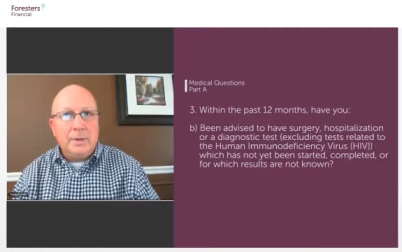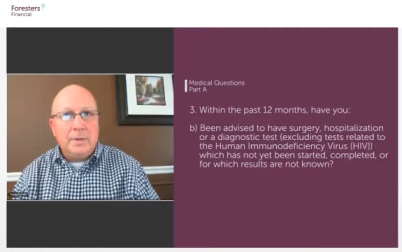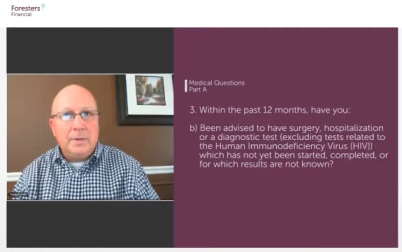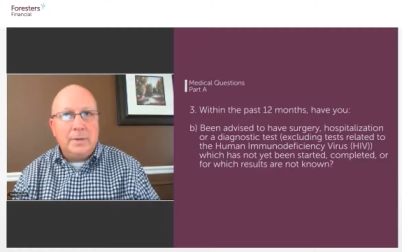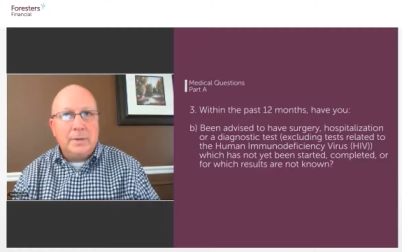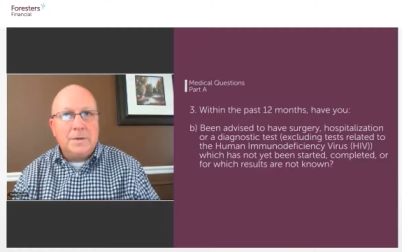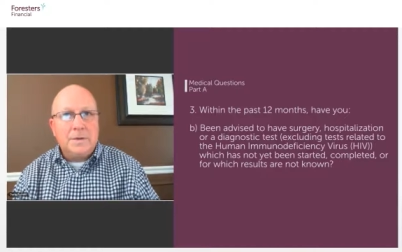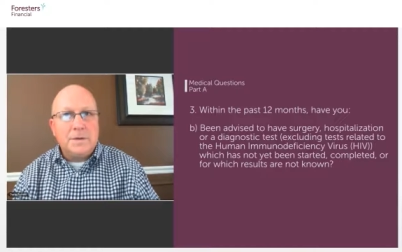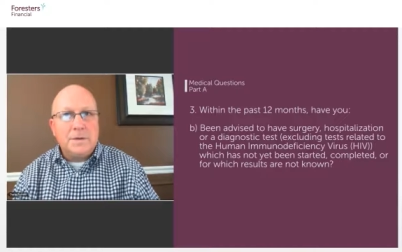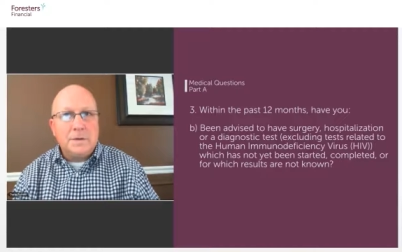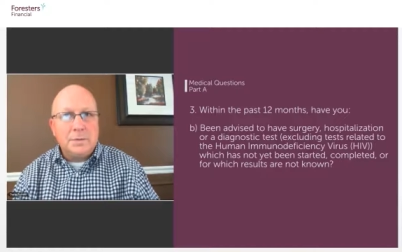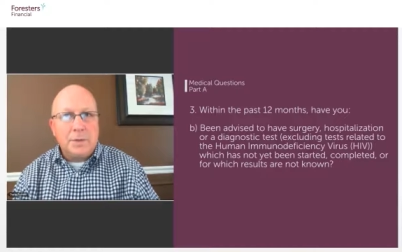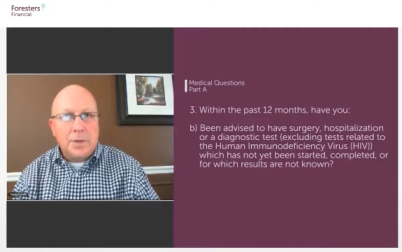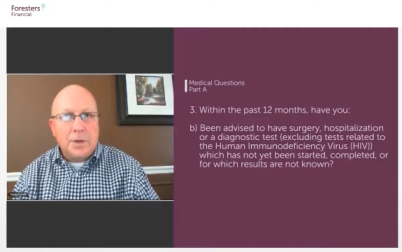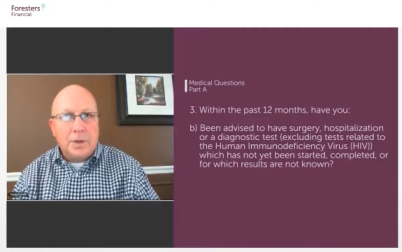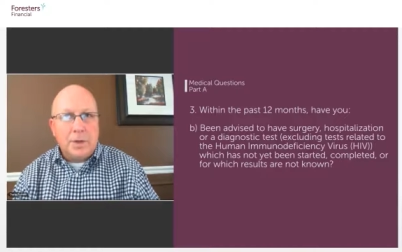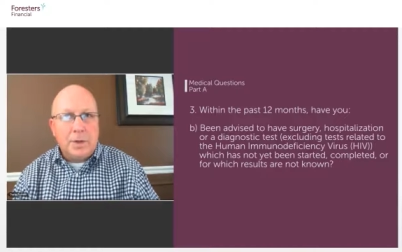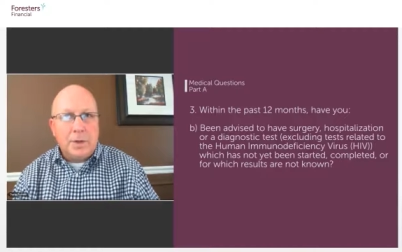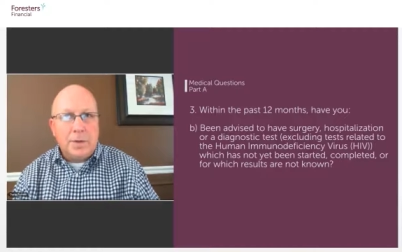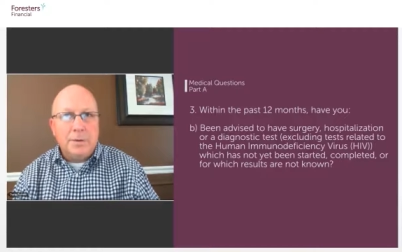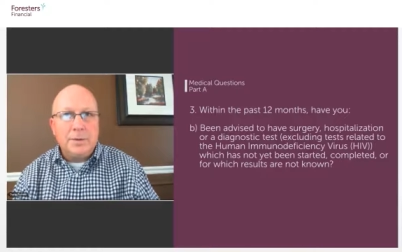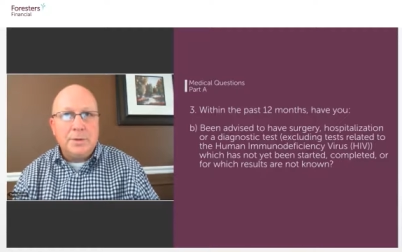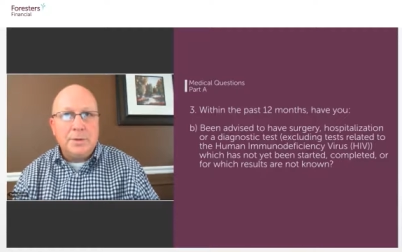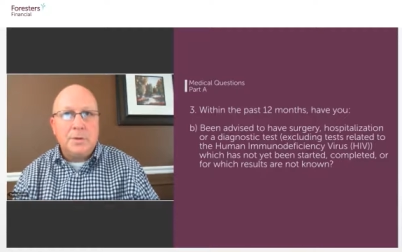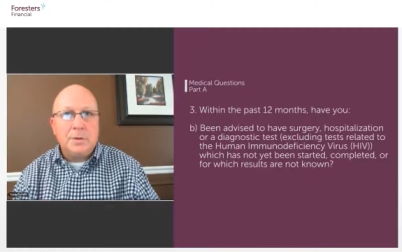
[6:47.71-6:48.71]
of some
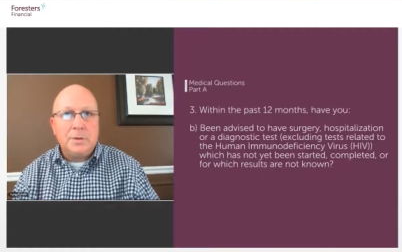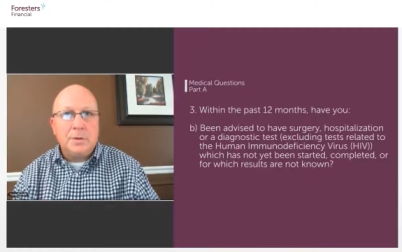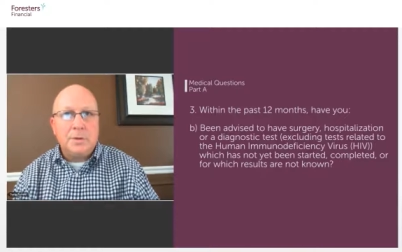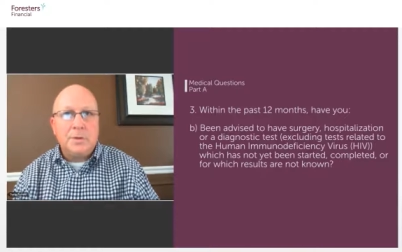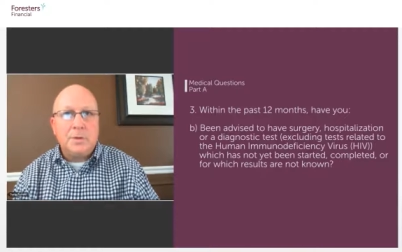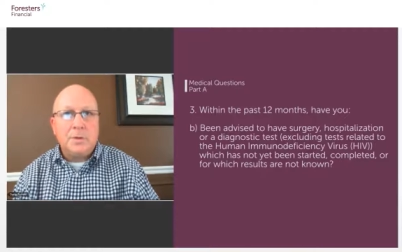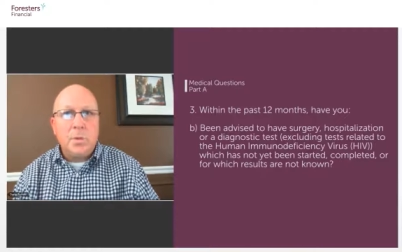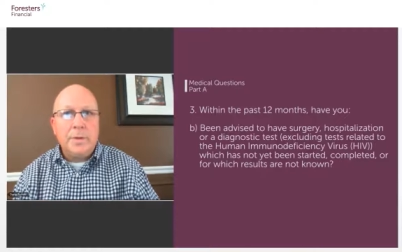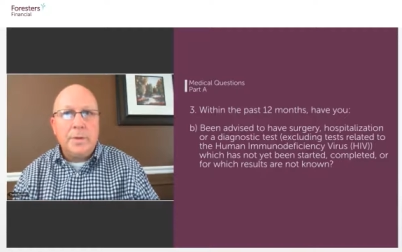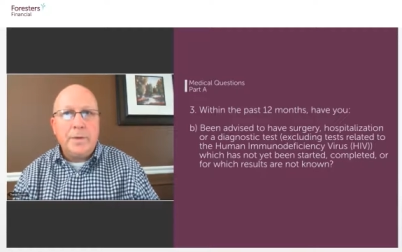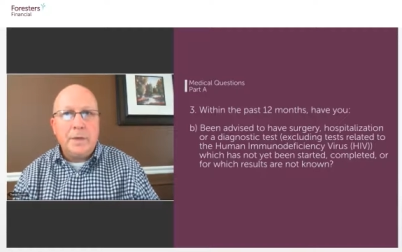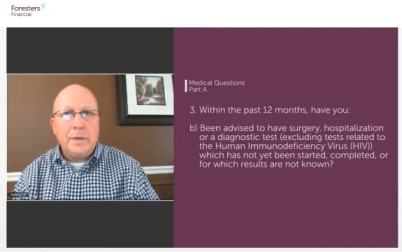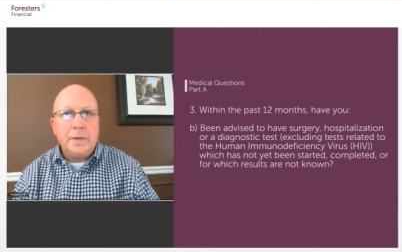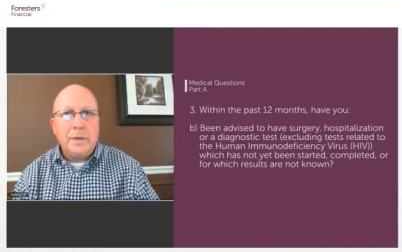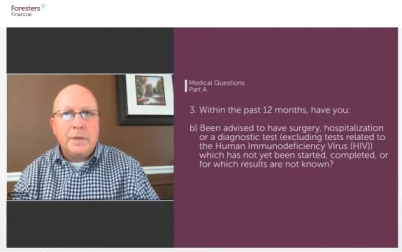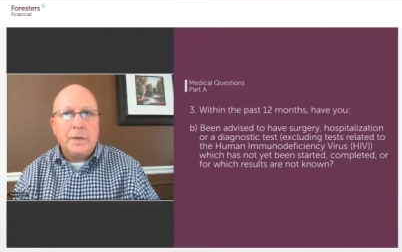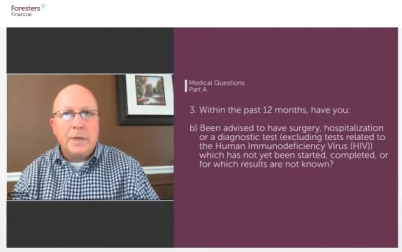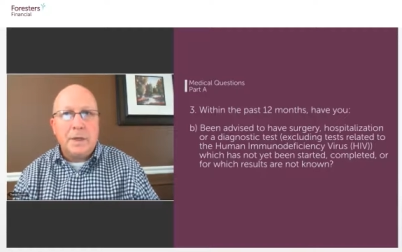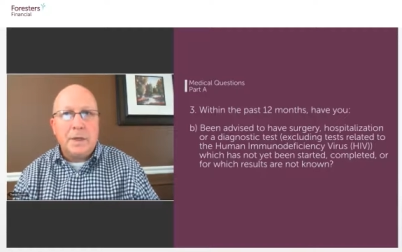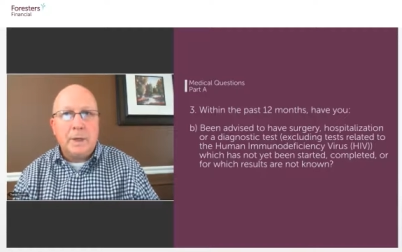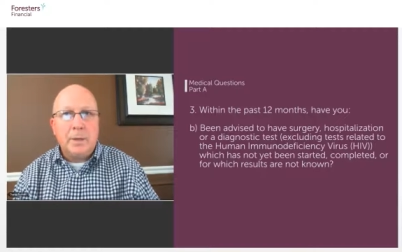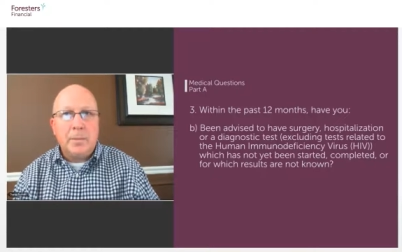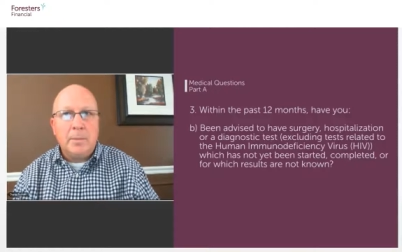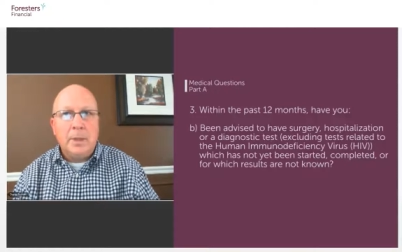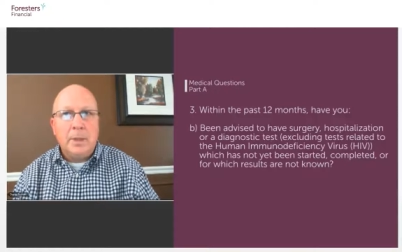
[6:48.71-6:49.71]
challenges with the
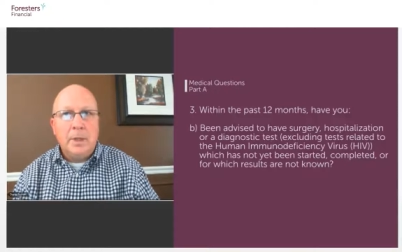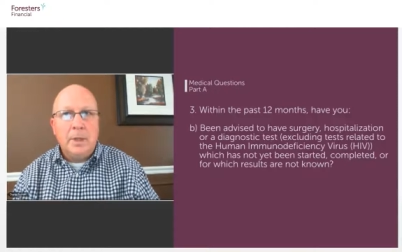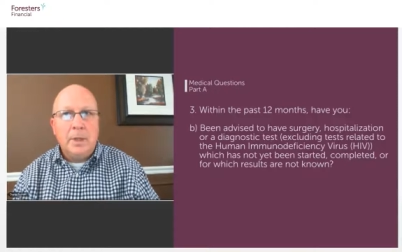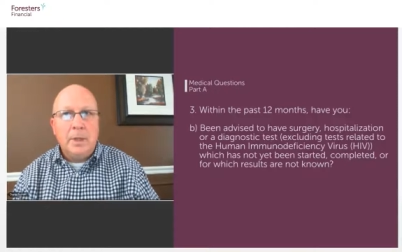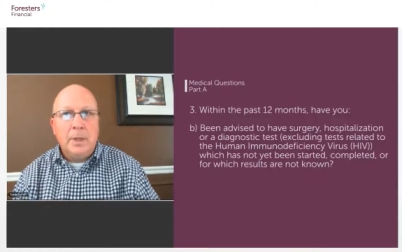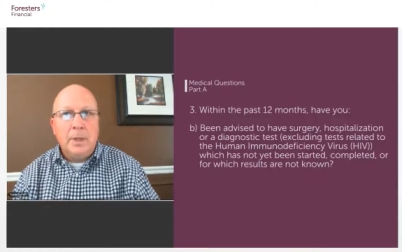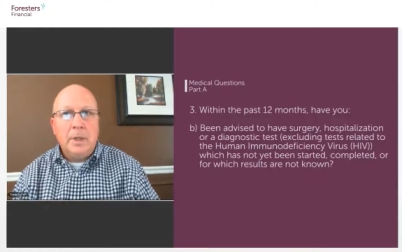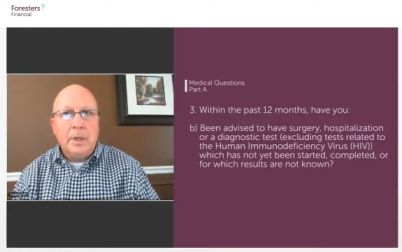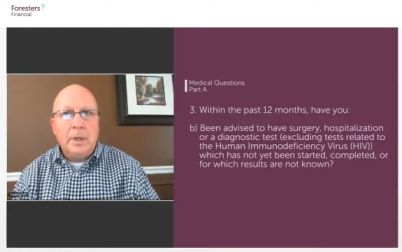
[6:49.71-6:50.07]
exam,